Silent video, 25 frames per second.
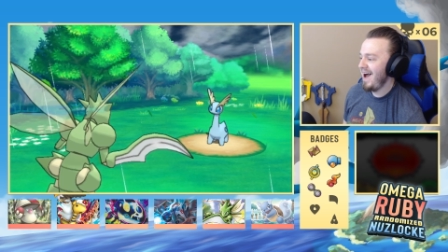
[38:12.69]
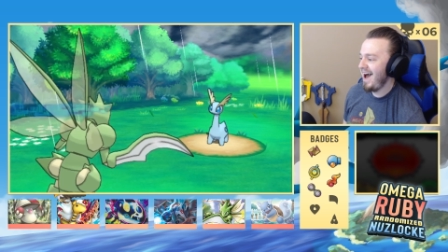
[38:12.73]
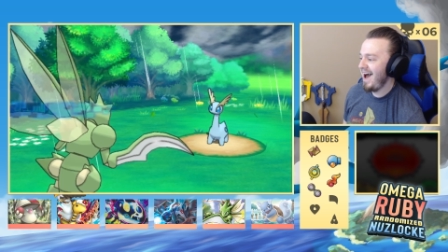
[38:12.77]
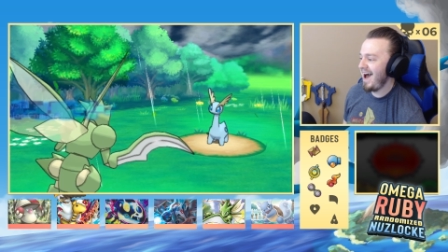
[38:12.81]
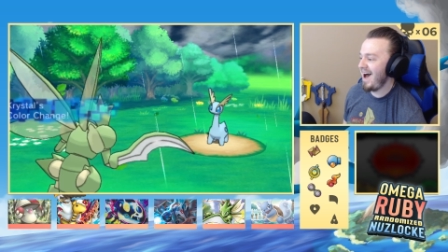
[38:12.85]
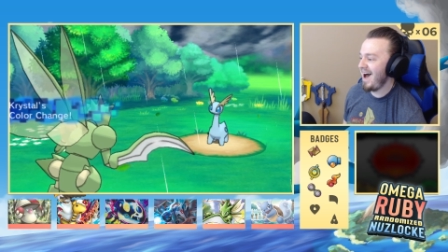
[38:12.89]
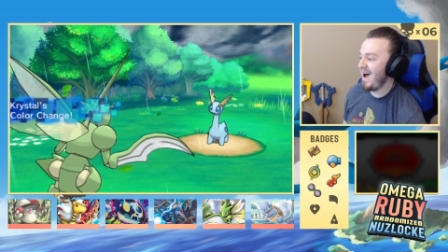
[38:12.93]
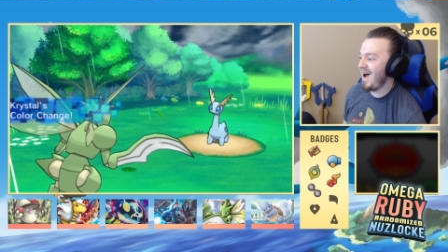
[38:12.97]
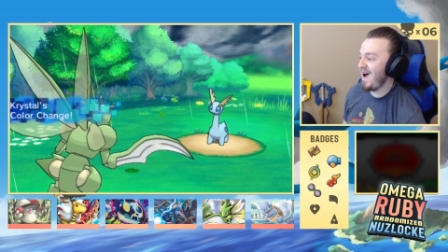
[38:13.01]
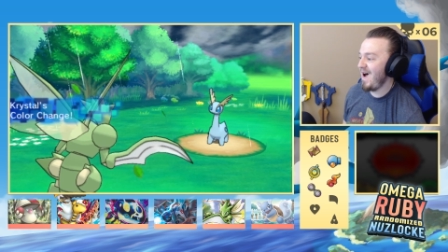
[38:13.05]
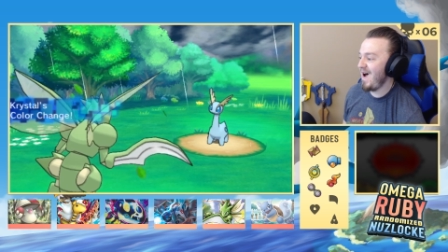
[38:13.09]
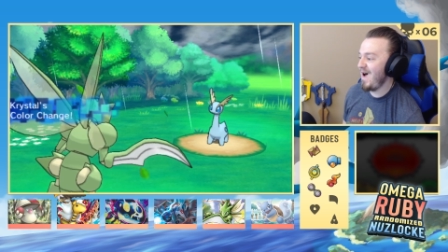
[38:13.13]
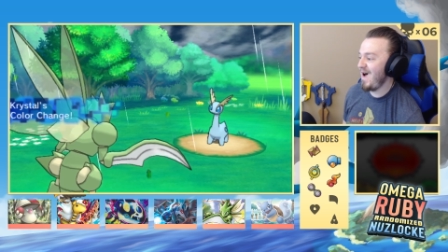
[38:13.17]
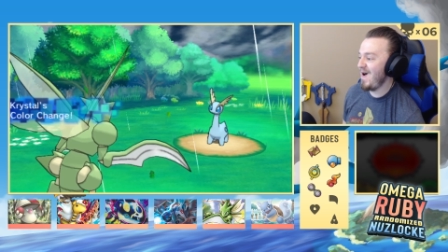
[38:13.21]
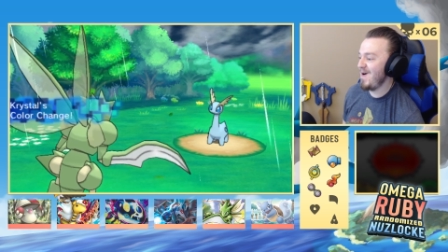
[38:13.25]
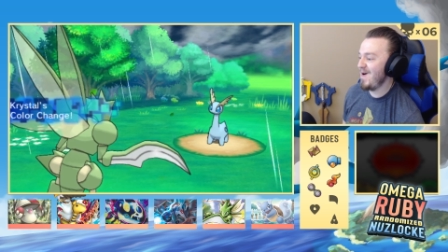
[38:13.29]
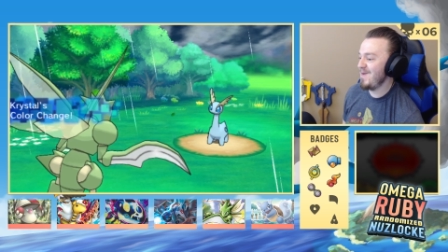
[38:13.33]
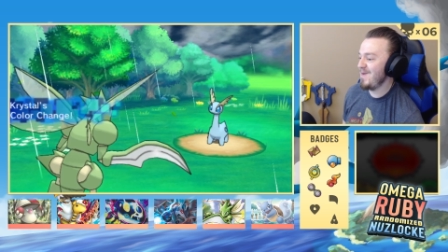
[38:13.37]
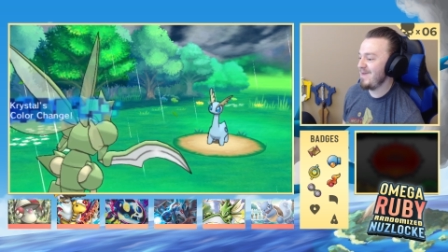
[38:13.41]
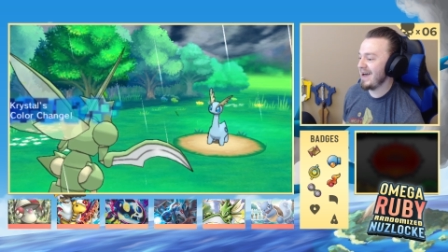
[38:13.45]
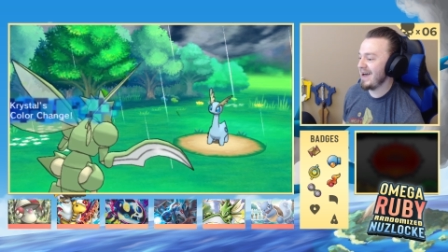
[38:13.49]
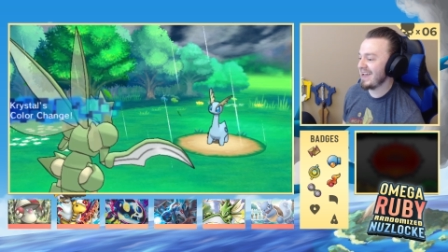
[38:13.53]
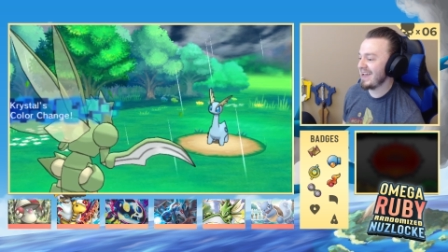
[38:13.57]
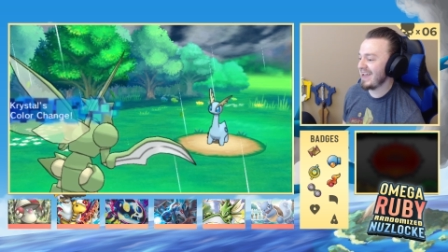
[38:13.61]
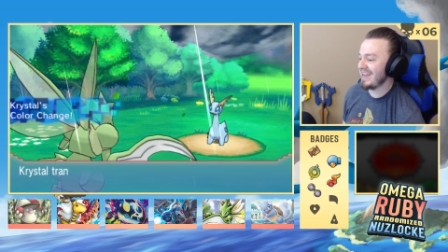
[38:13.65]

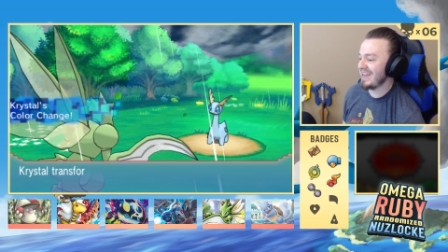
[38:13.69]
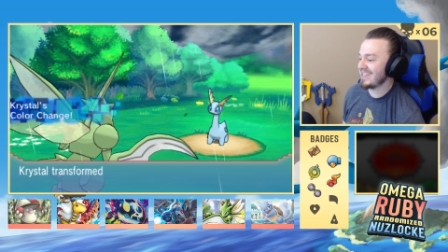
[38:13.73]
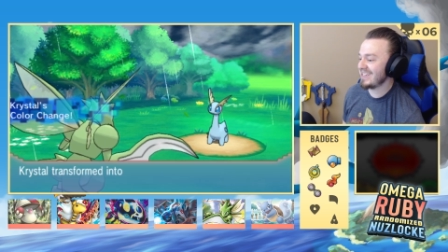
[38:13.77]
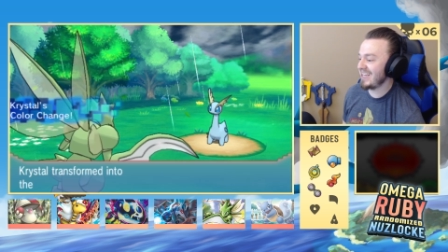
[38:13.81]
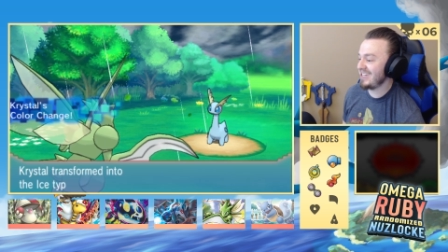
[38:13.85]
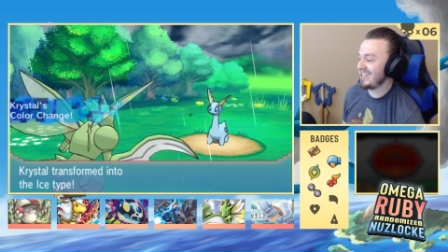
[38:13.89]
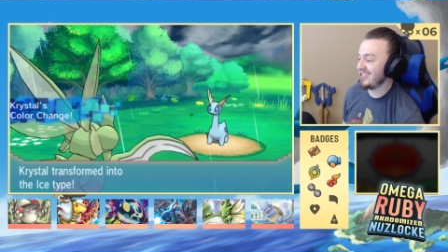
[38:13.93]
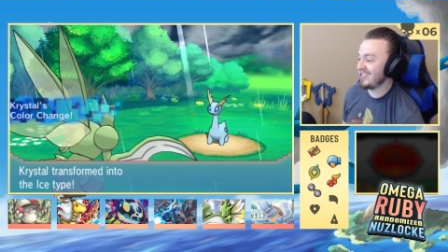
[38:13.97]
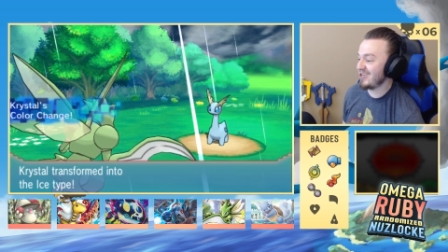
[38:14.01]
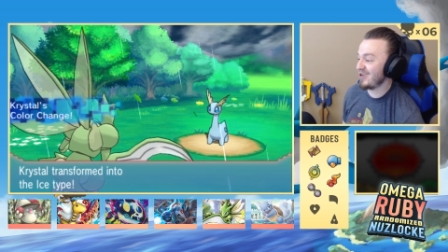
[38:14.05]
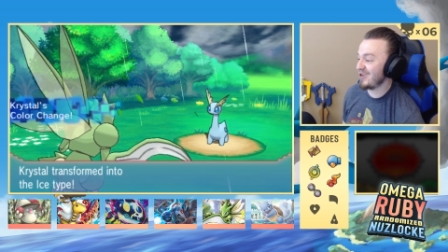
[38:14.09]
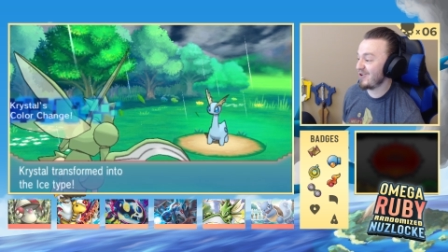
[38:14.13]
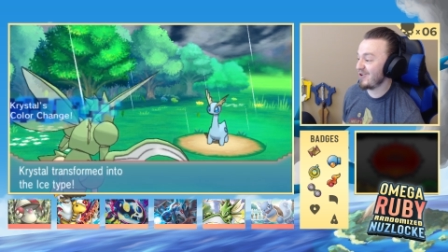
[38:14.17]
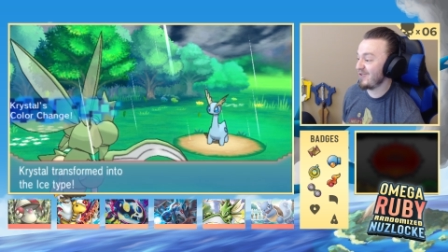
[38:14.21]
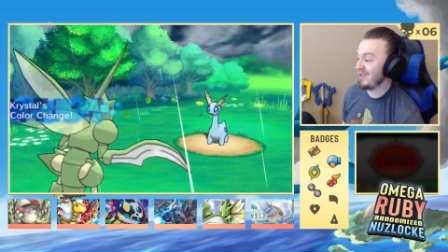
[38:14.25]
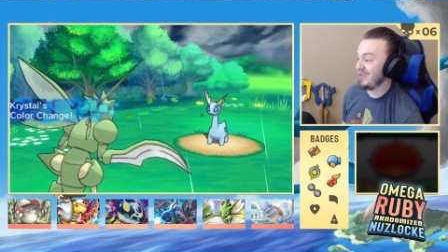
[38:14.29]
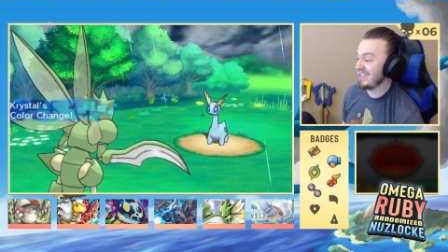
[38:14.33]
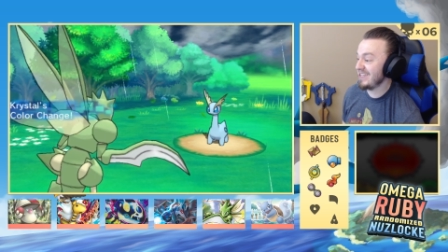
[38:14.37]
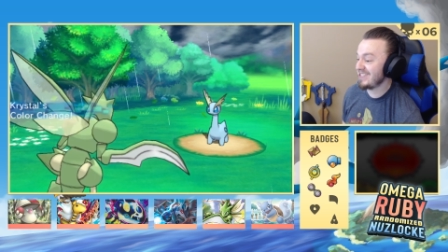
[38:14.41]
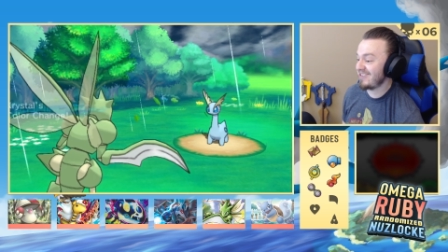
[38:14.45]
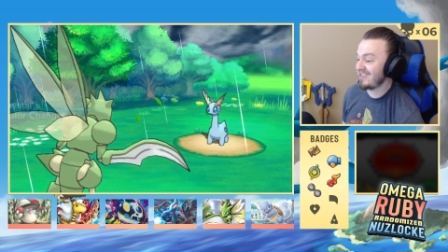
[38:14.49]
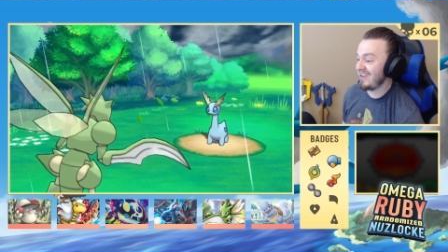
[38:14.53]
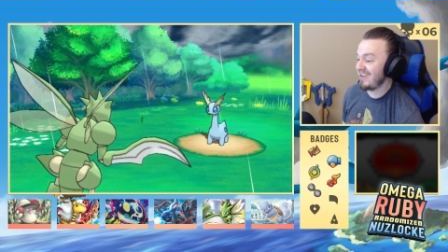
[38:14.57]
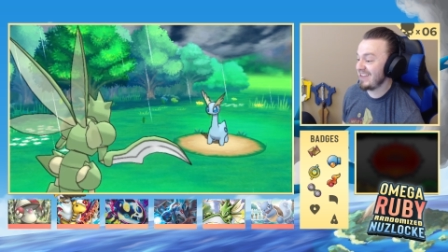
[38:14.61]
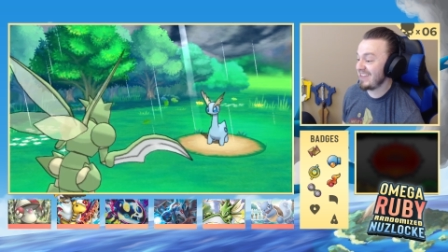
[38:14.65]
Oh, my gosh. I took a
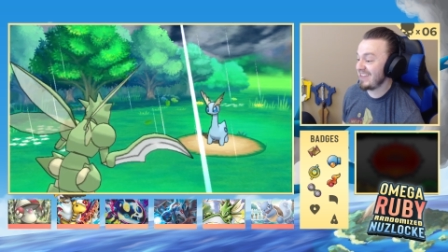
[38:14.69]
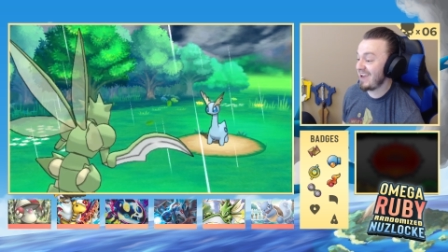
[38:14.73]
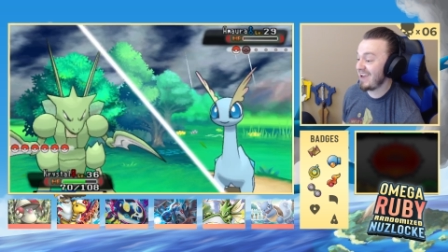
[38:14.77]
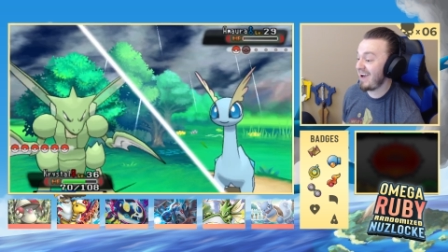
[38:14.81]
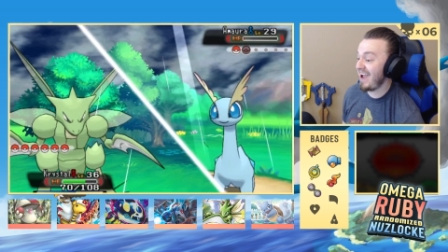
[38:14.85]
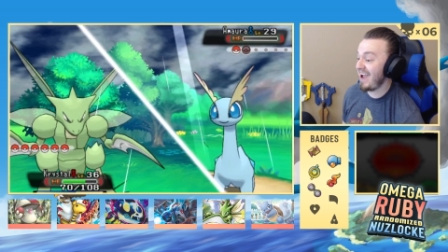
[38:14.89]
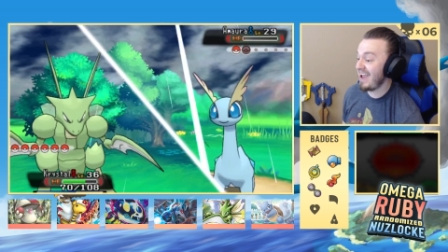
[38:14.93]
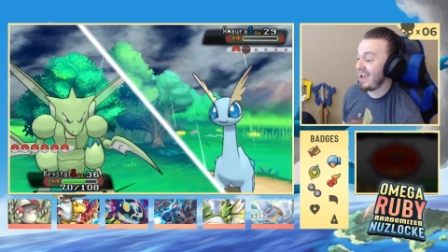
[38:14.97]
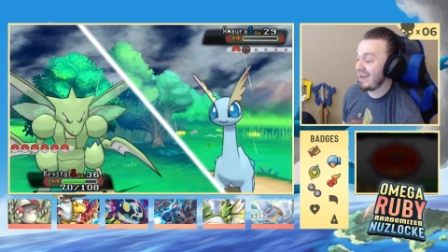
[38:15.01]
risk right there.